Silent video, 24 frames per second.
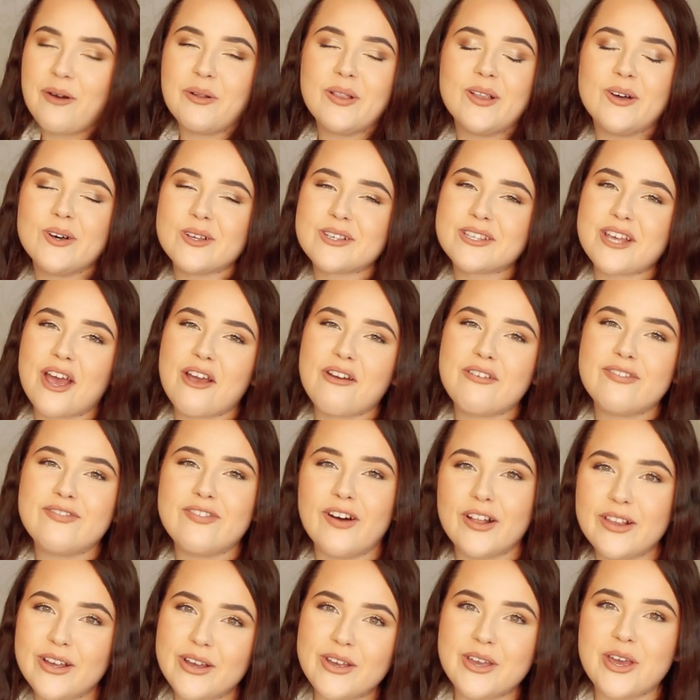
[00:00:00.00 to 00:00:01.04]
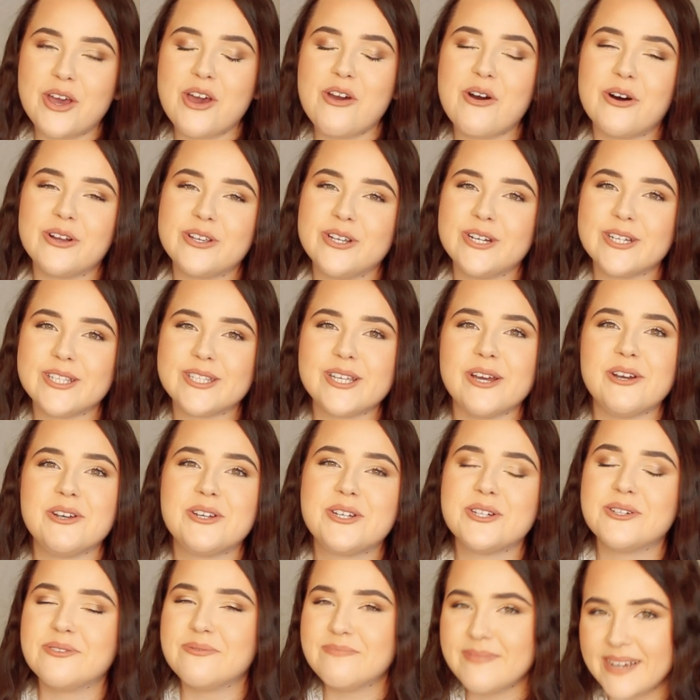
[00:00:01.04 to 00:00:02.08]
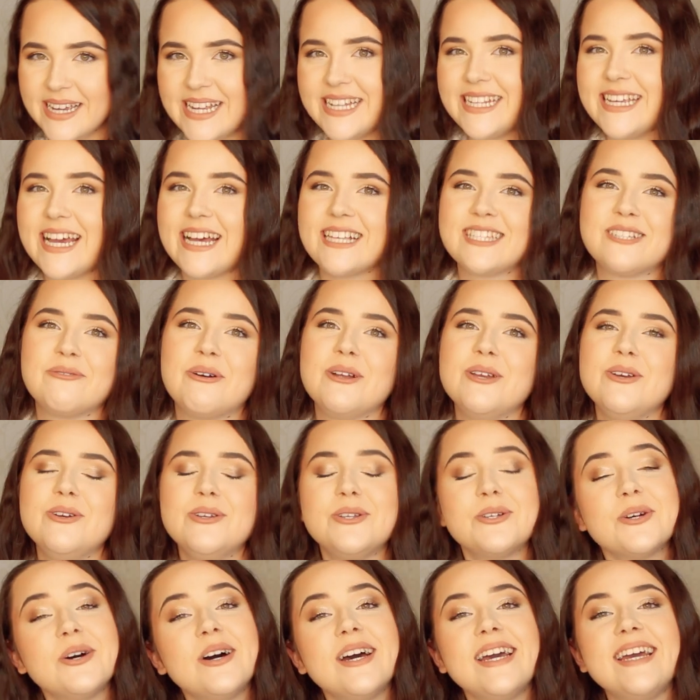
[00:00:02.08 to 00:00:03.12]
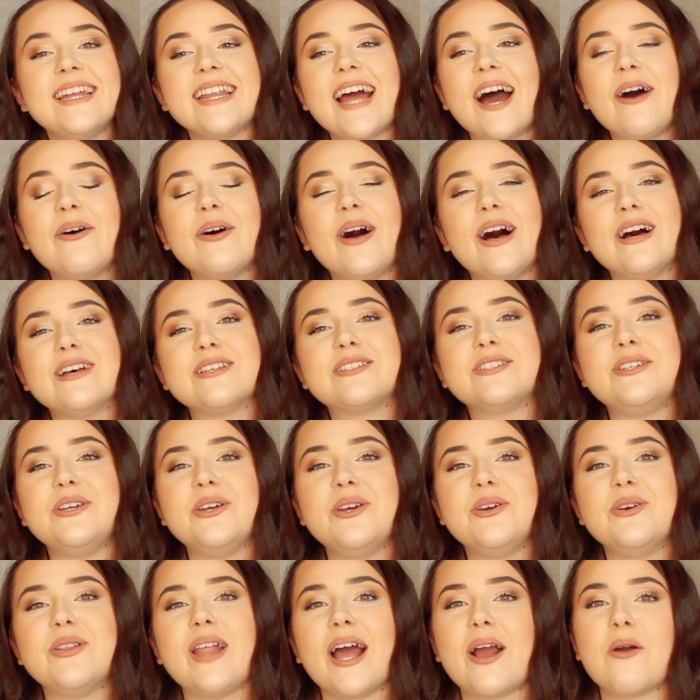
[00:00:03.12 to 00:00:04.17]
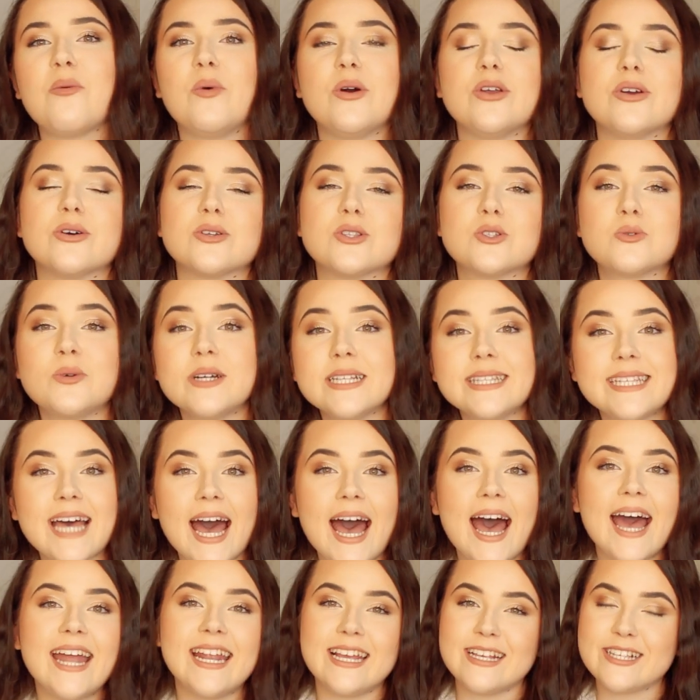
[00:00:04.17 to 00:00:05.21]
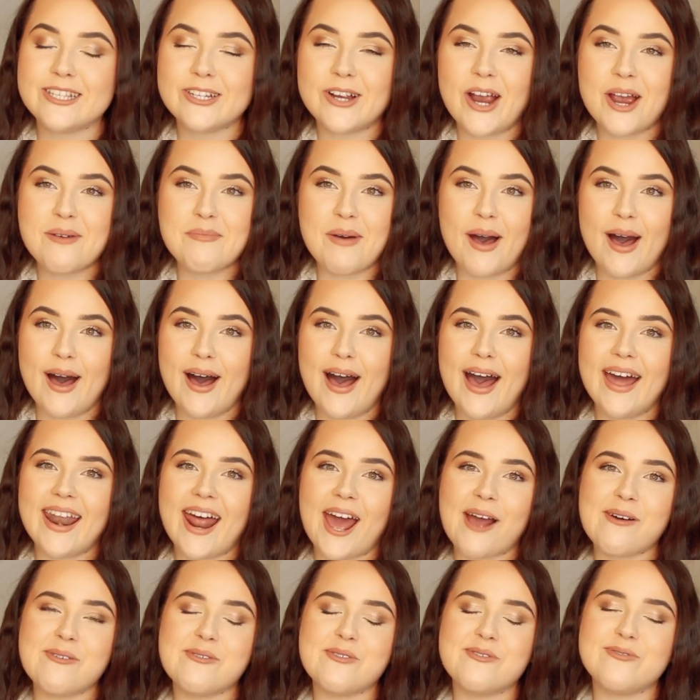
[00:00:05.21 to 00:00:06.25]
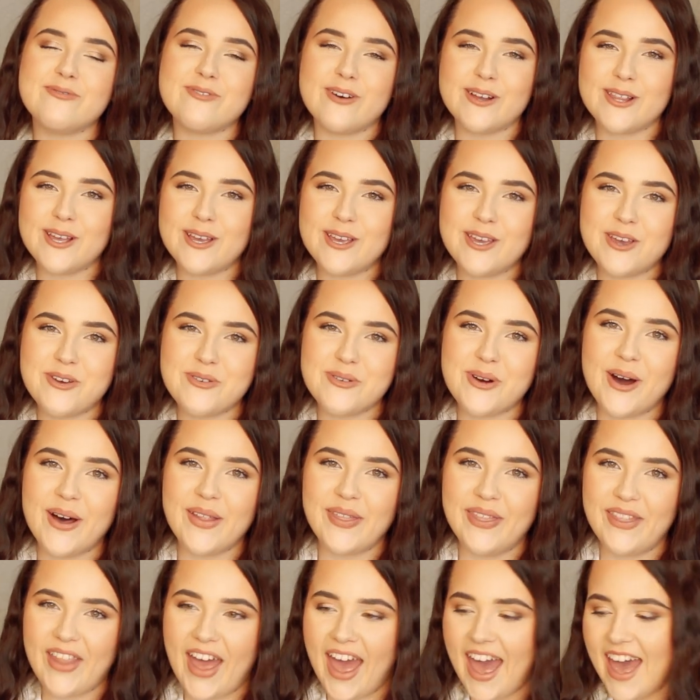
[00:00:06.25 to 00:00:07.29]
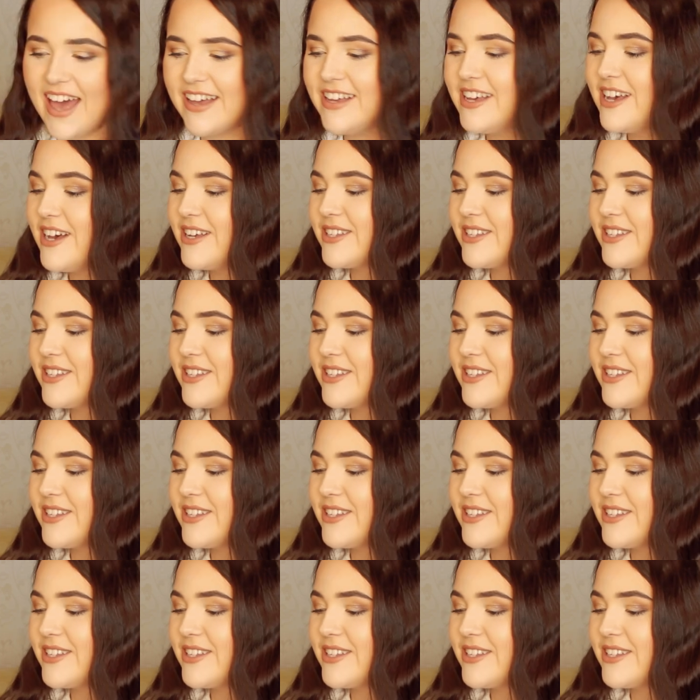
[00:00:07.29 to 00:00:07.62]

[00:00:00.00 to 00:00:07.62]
I will also follow you on your social media. So when you join, I will ask you like what your Twitter and Instagram are and I will follow you on there.